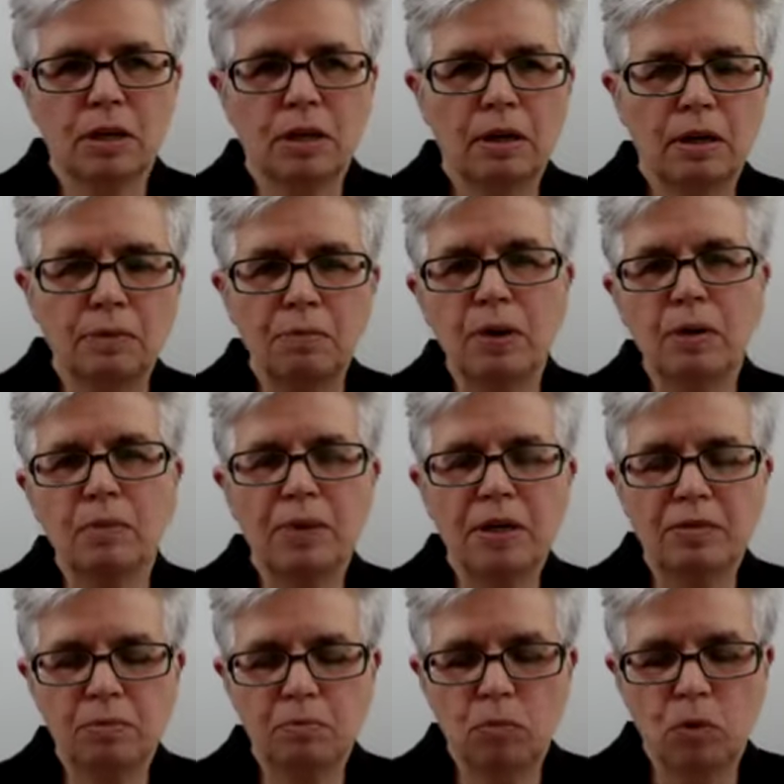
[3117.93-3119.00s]
it will
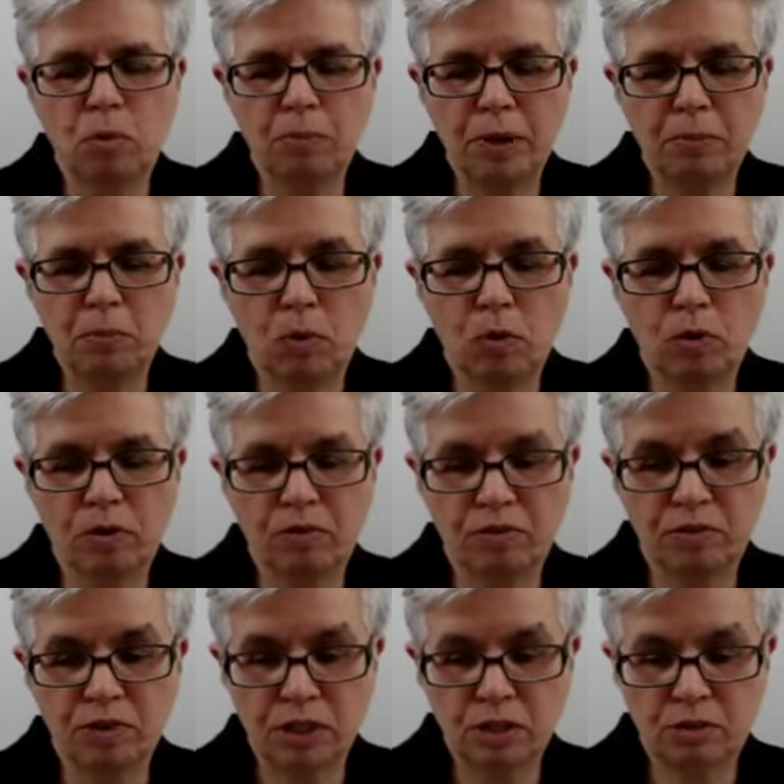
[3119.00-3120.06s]
even more, be more of a
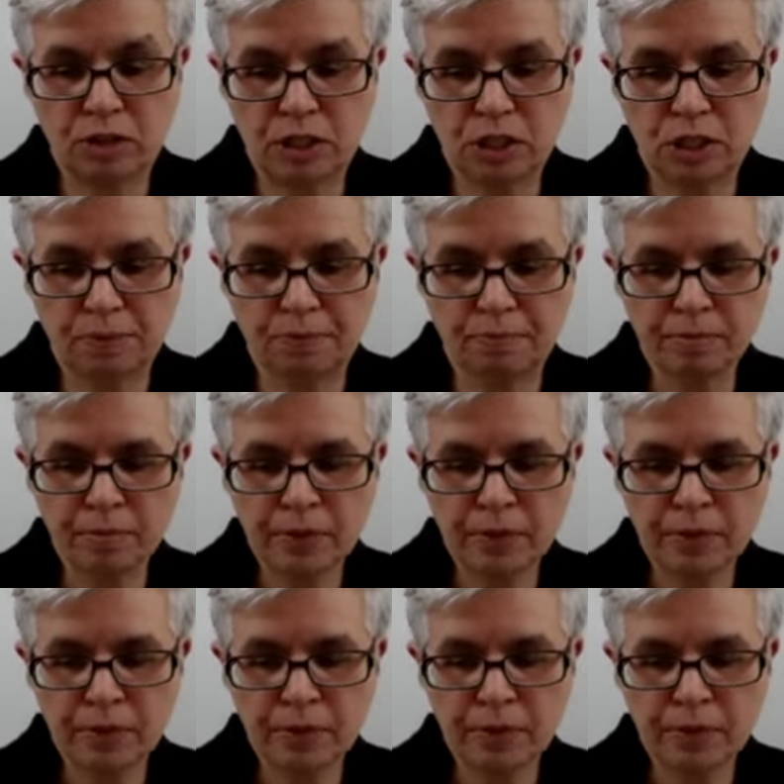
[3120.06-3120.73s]
restriction.